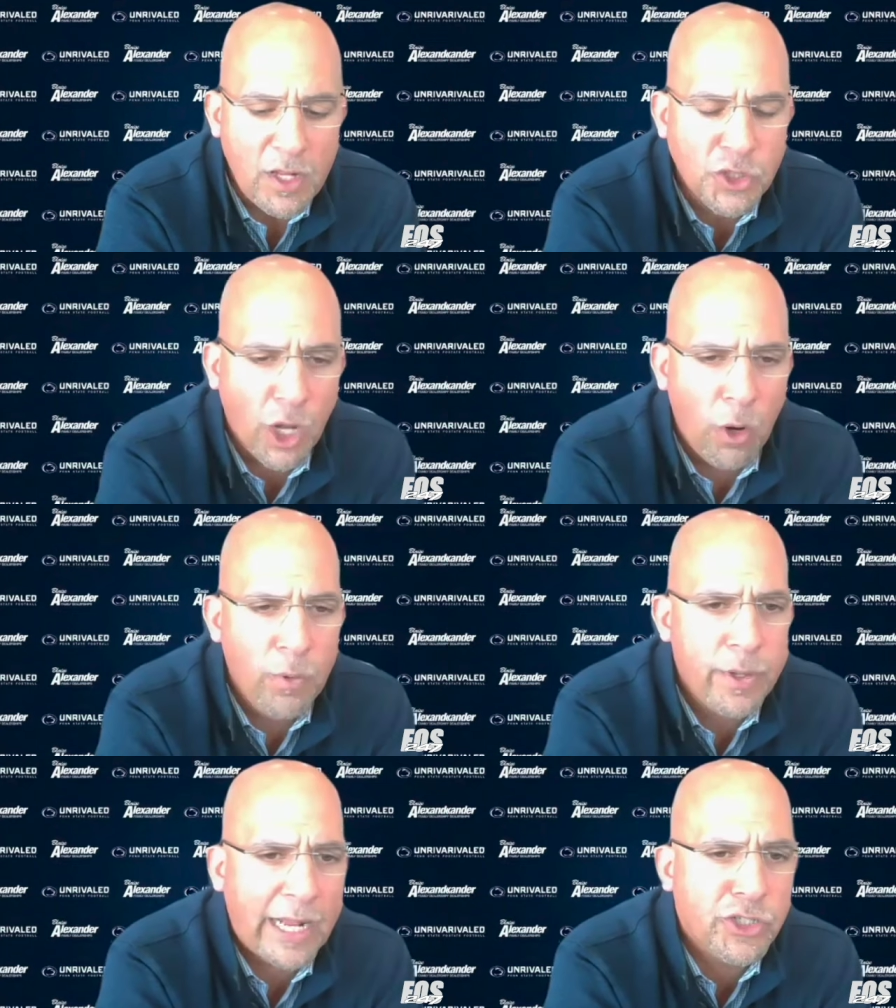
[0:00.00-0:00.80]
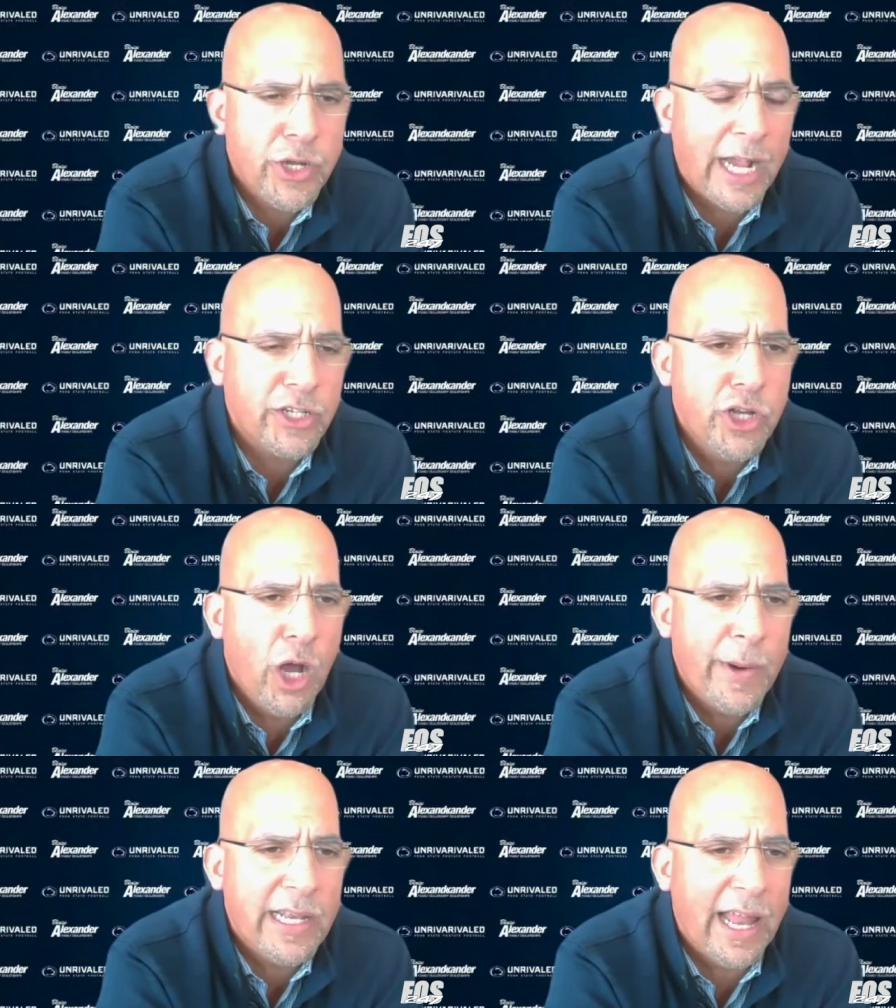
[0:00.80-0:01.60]
So as you guys
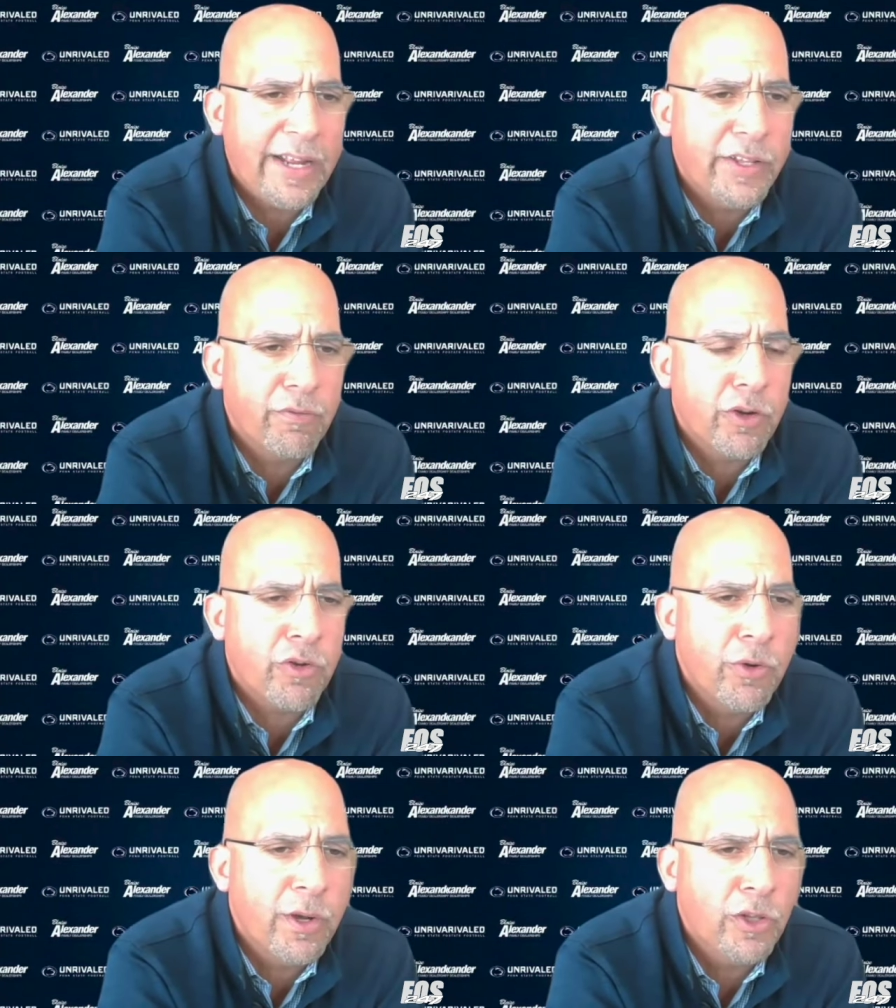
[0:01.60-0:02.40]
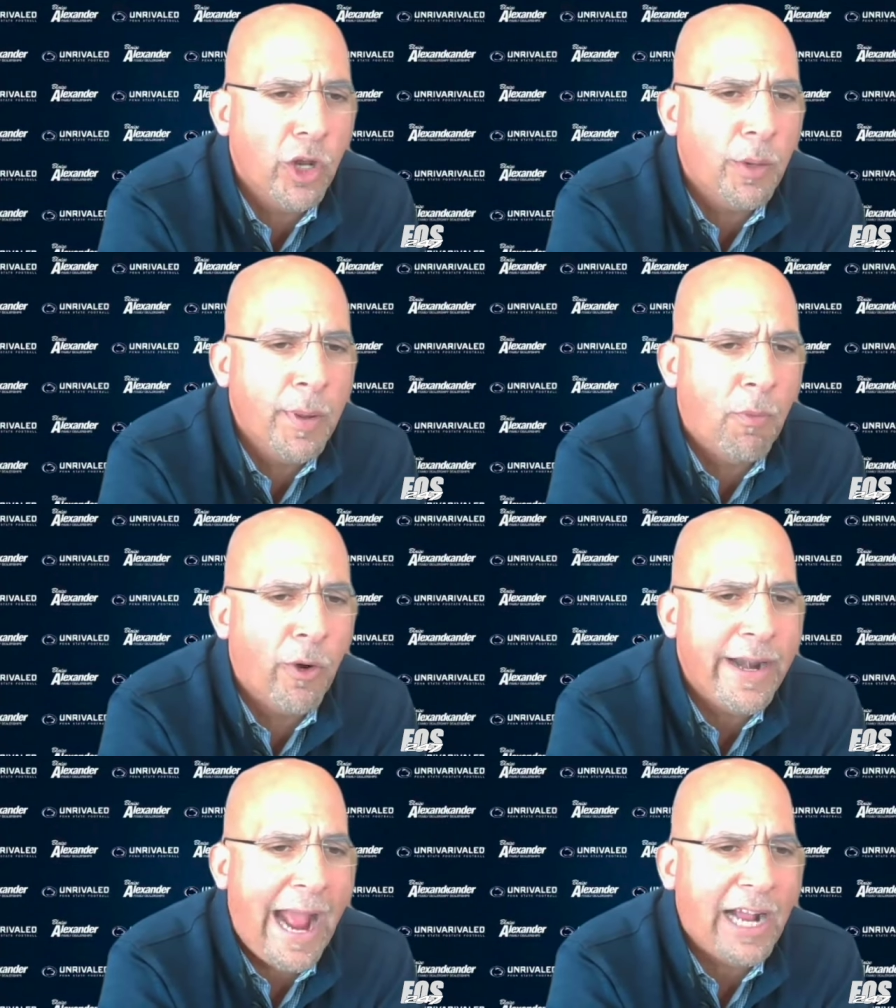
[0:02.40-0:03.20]
know, we'd like to recruit a little bit
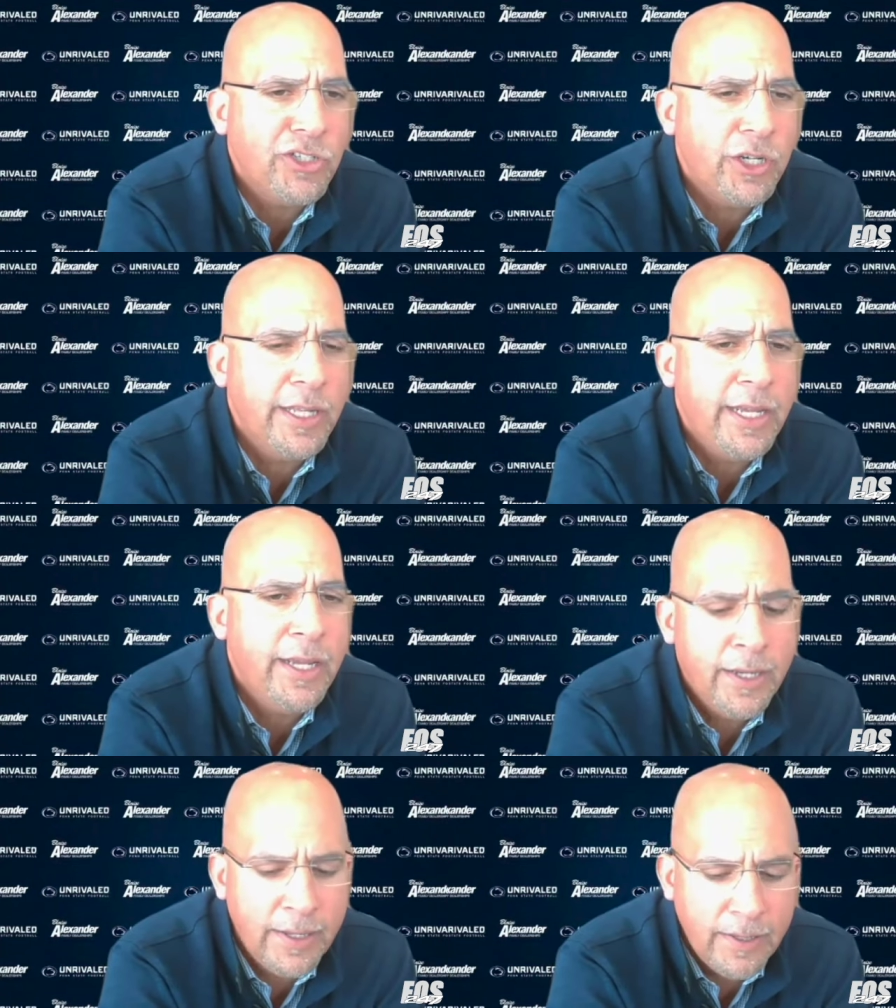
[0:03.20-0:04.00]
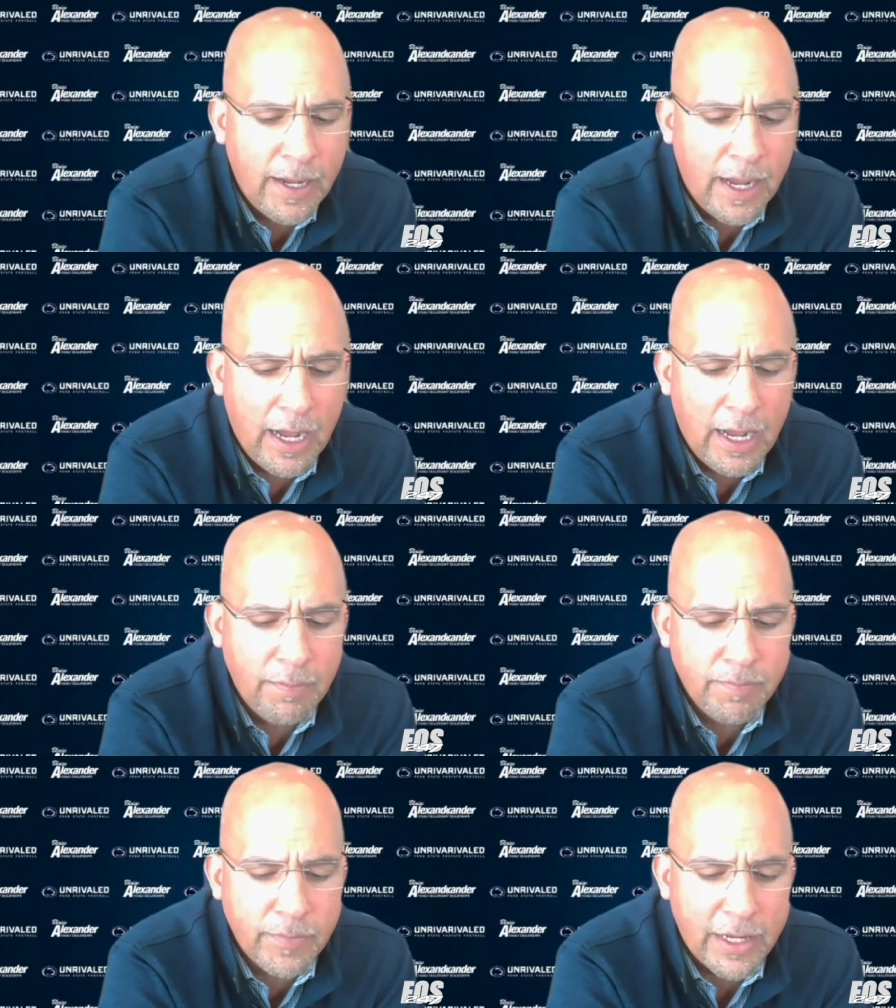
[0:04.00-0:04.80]
more nationally.
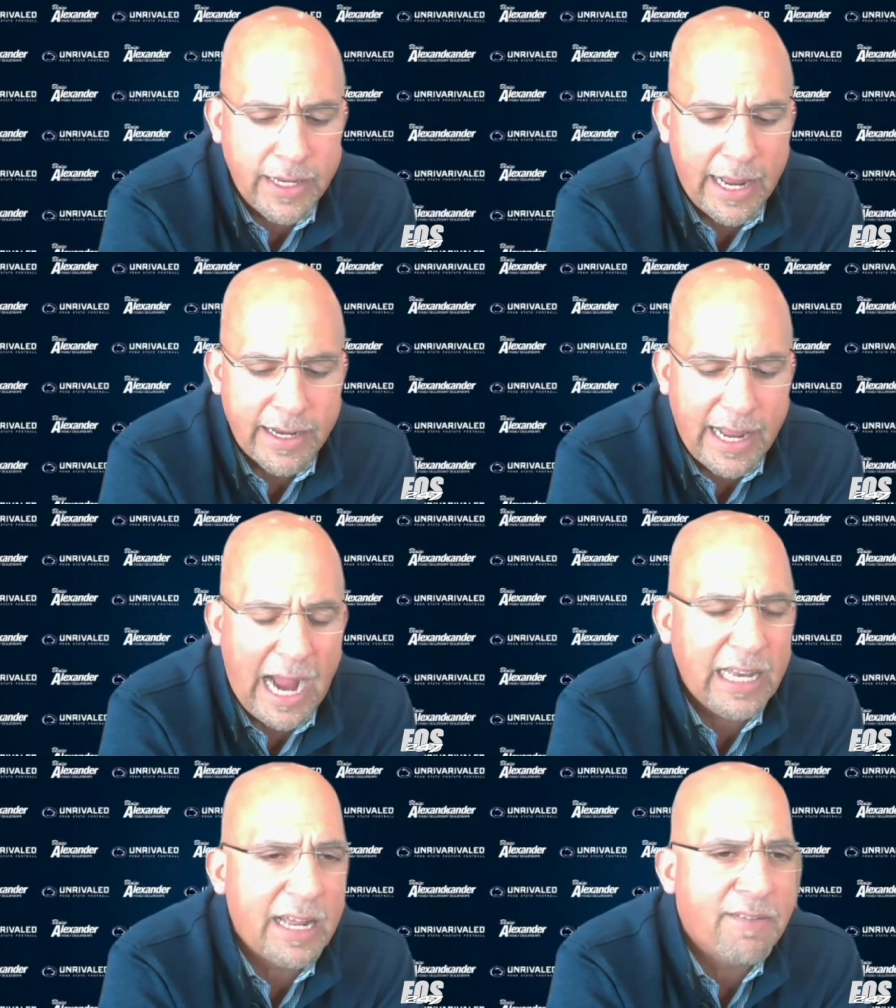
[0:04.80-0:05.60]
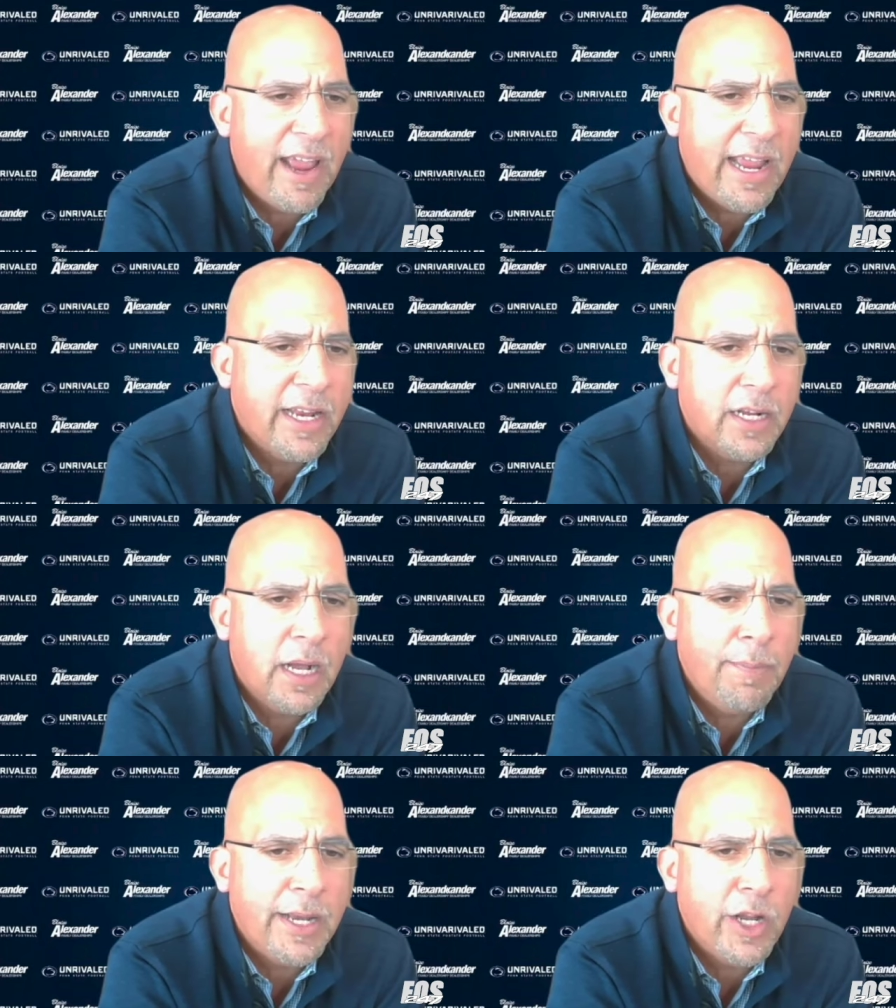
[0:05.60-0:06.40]
And getting a guy like Vega to
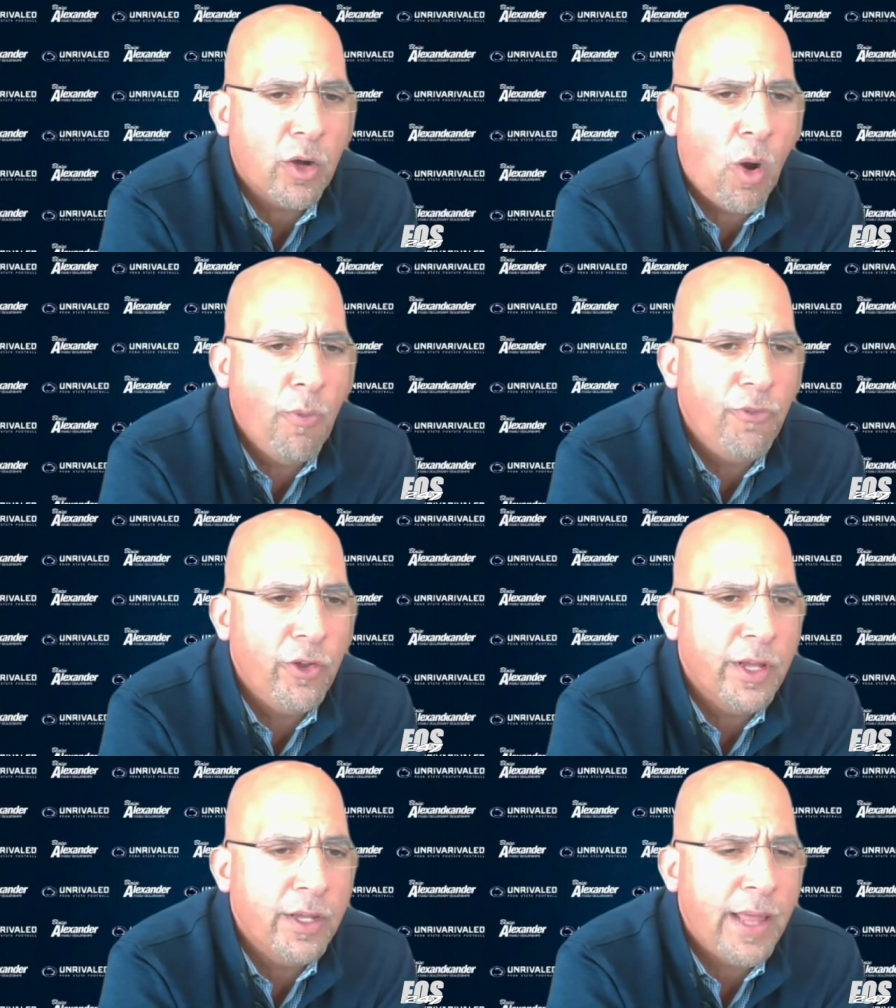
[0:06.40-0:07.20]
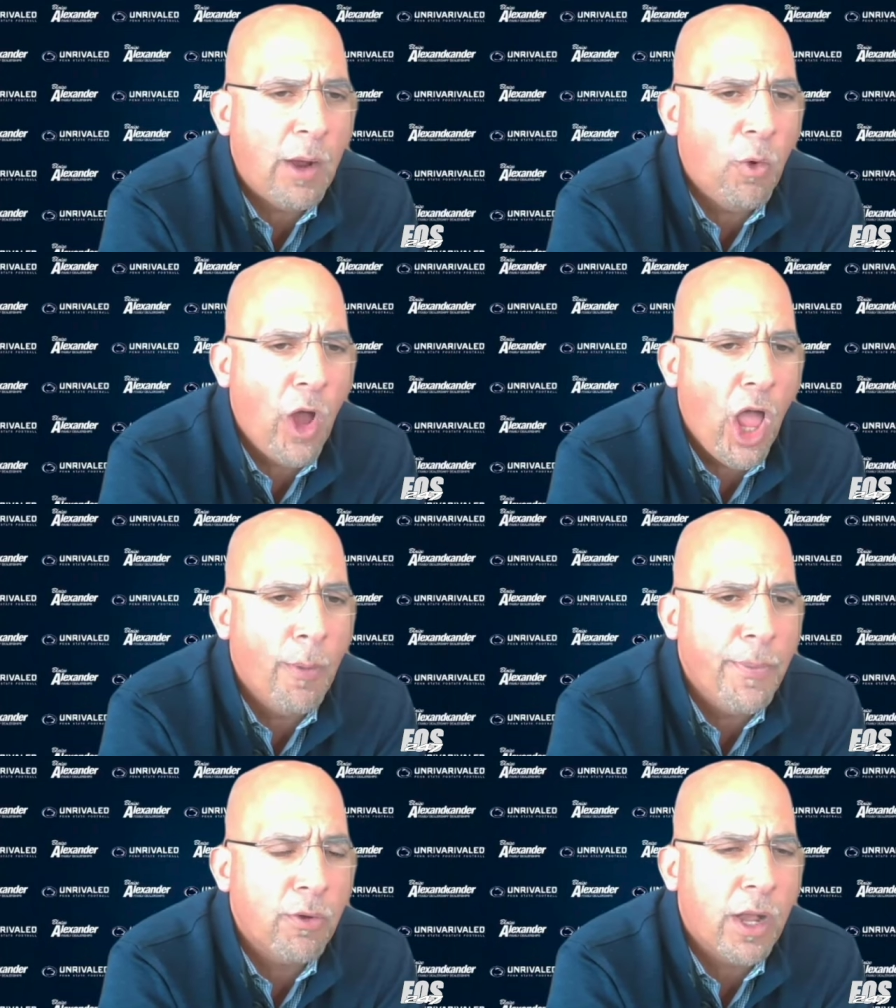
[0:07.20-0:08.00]
come in here, hopefully that will
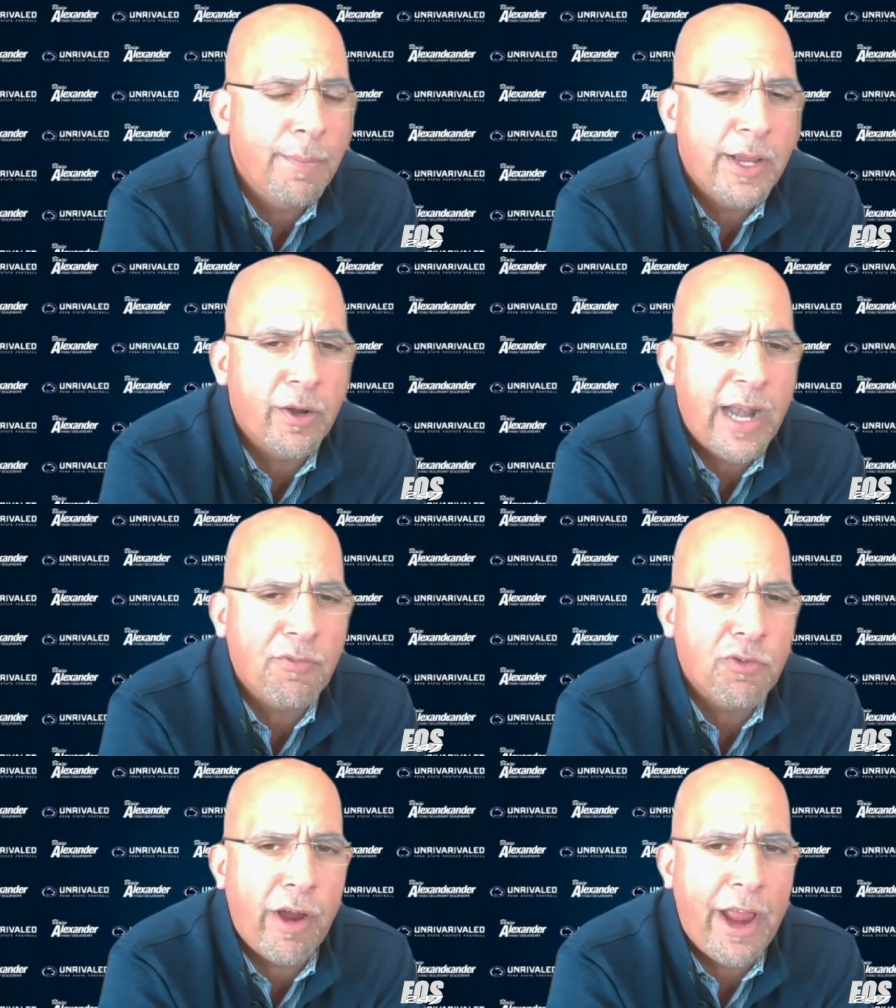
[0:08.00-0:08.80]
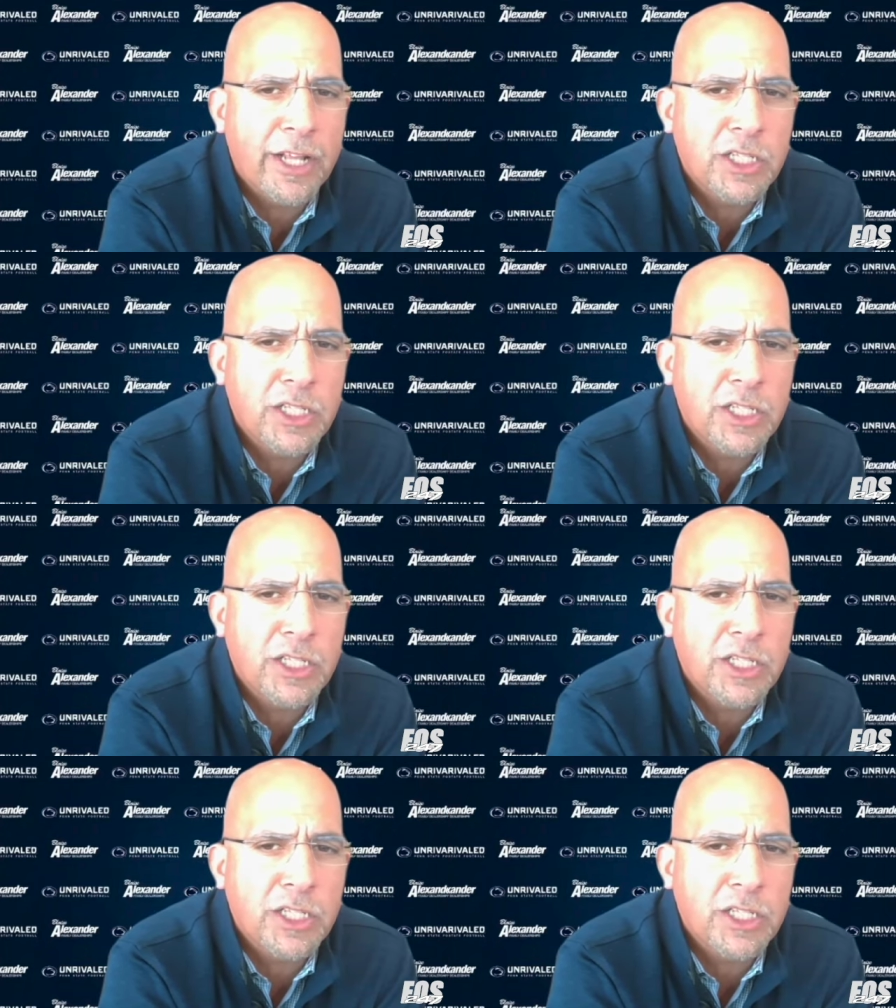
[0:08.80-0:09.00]
help. He'll come here and have a great